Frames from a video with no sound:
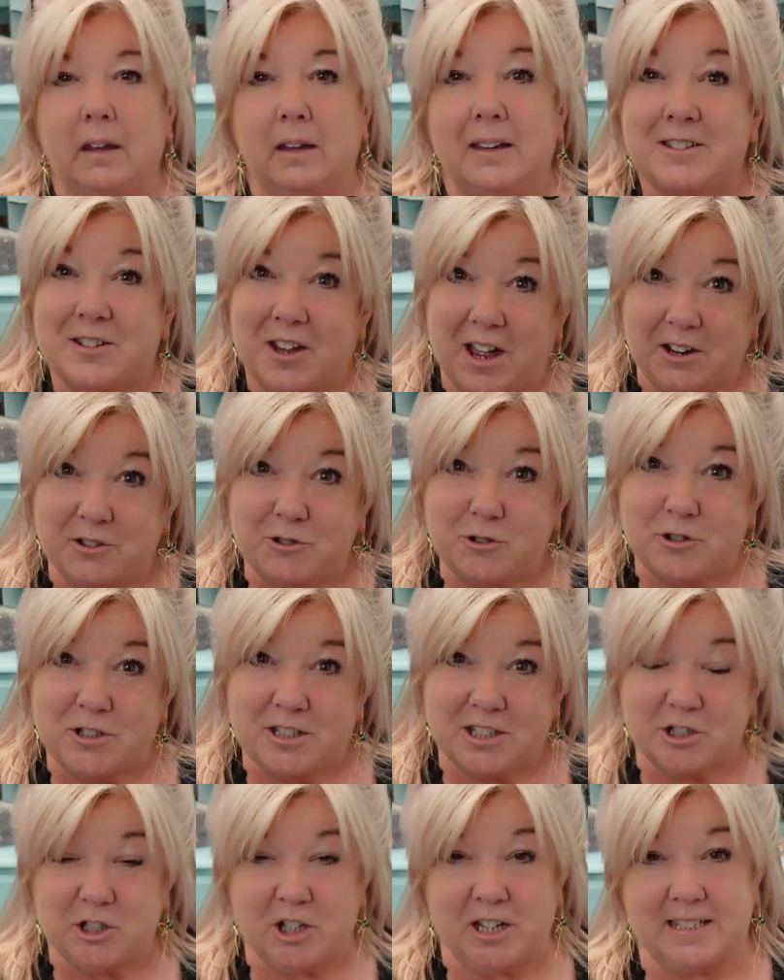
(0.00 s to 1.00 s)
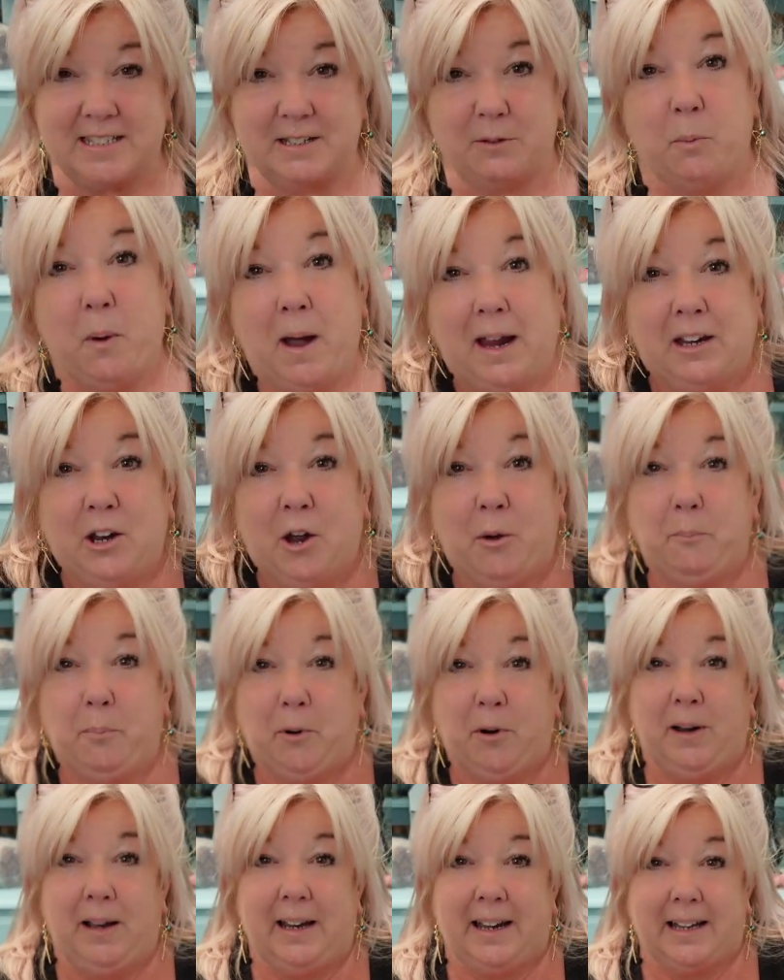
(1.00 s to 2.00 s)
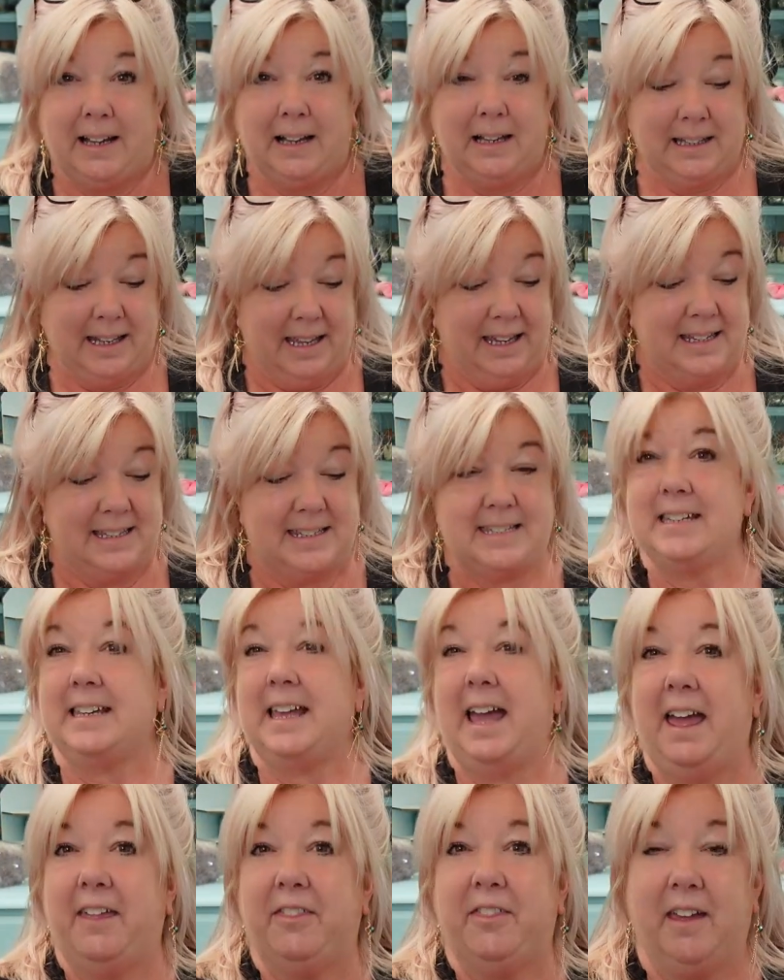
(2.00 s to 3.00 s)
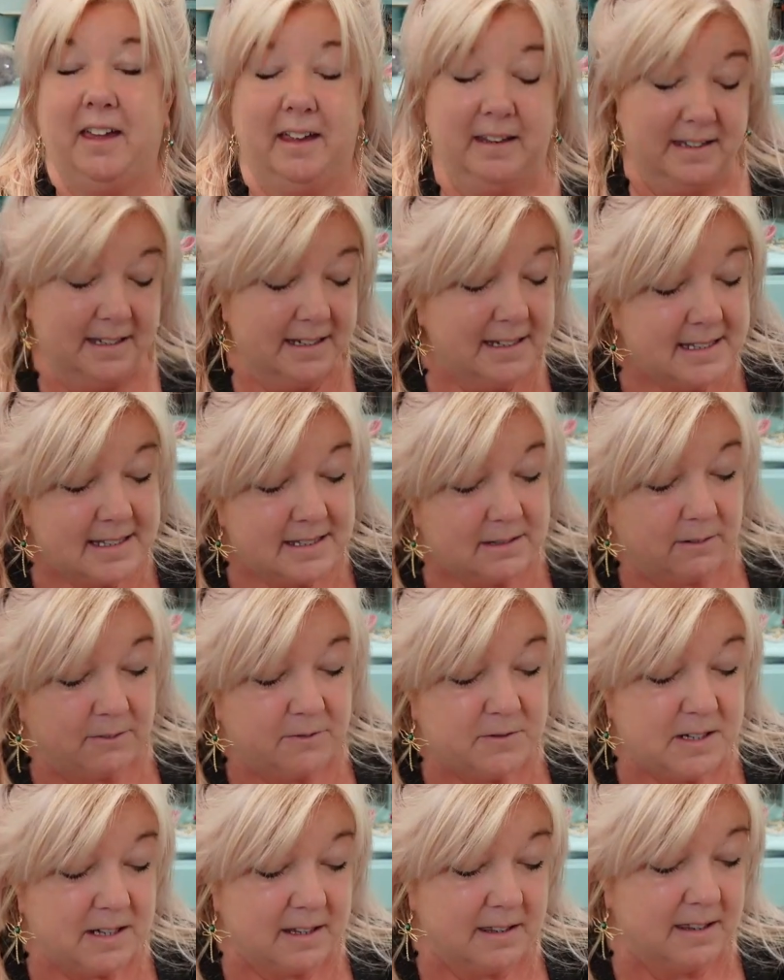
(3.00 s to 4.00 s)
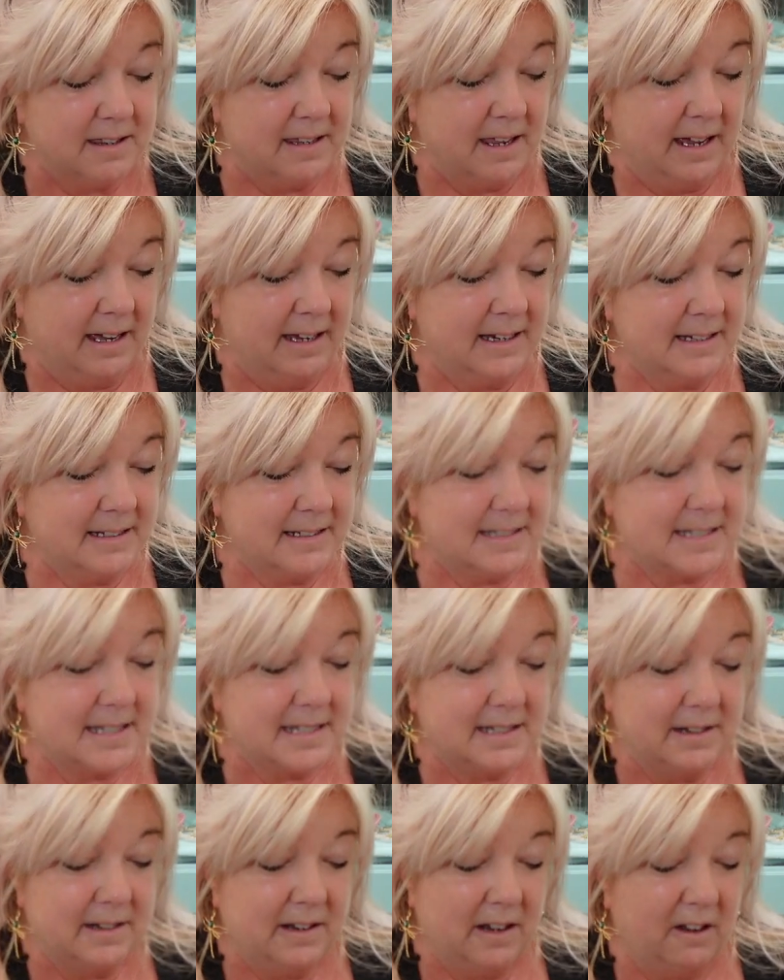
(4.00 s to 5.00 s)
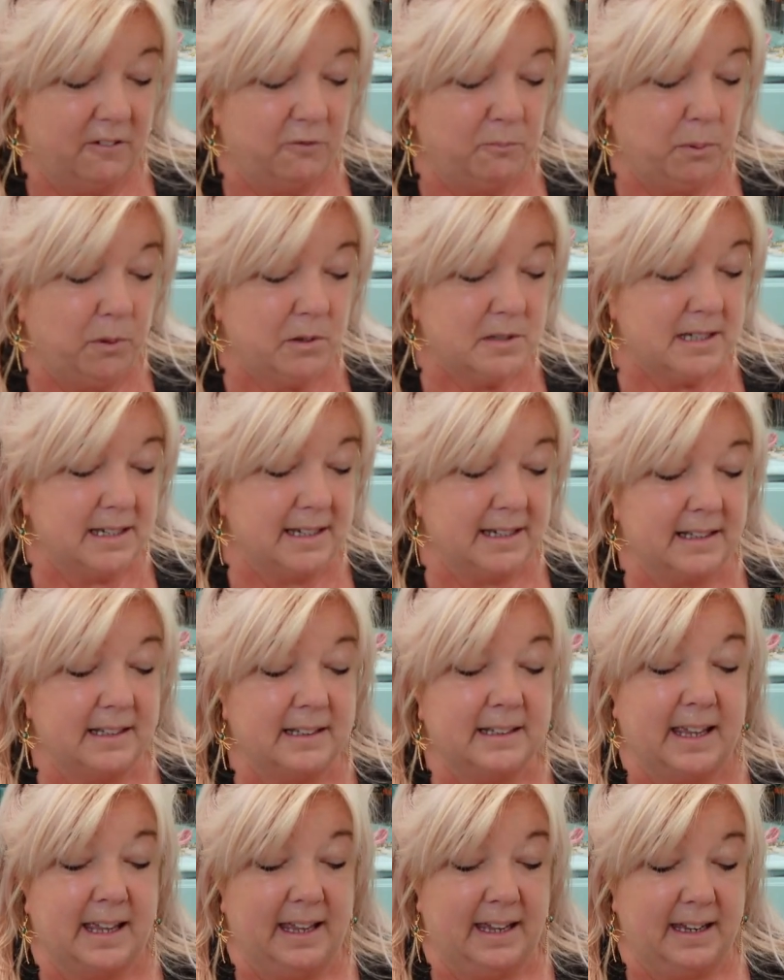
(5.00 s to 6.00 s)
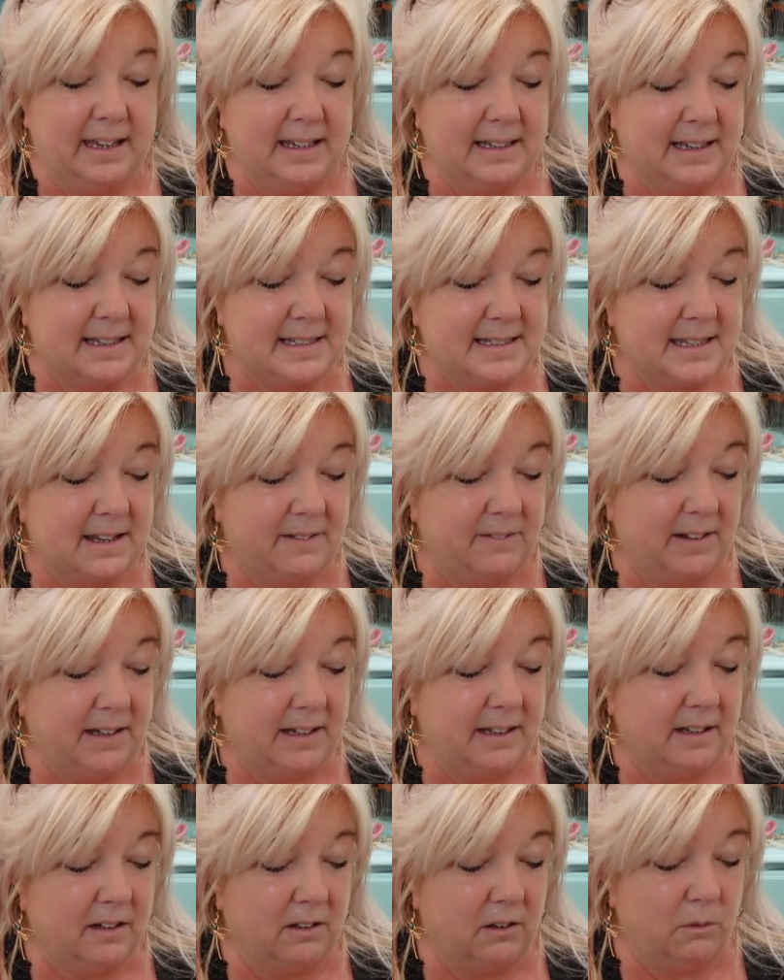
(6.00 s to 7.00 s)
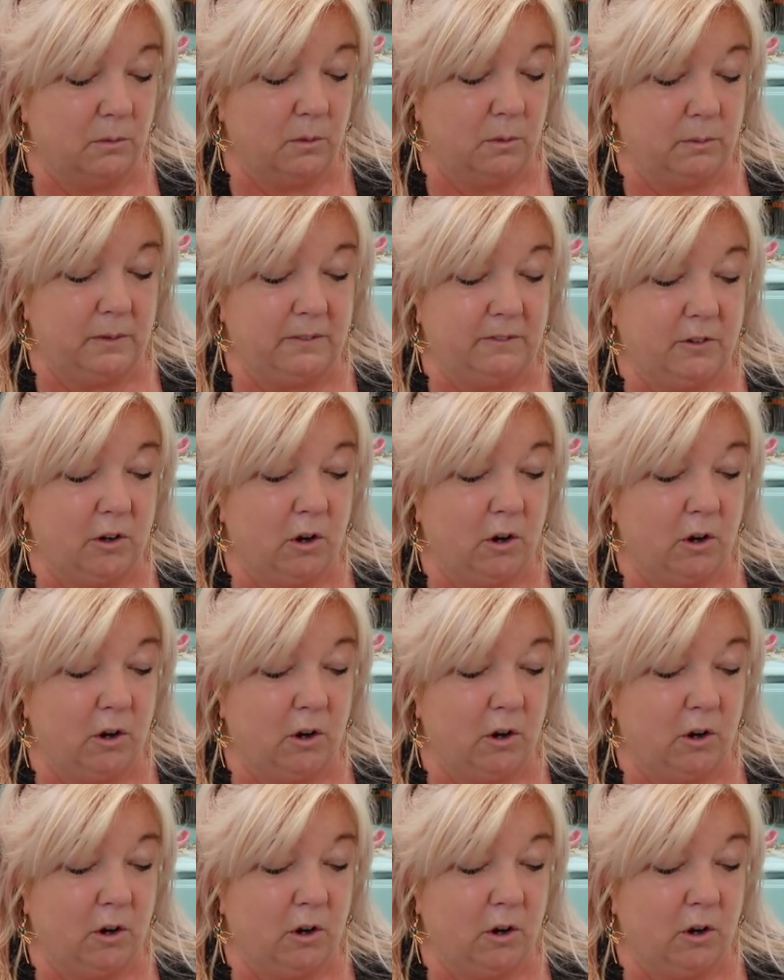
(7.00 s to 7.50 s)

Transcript: so Andrew suggested, why not put a little kit together? So I've done that. I've put a little kit. Let's have a little look what we've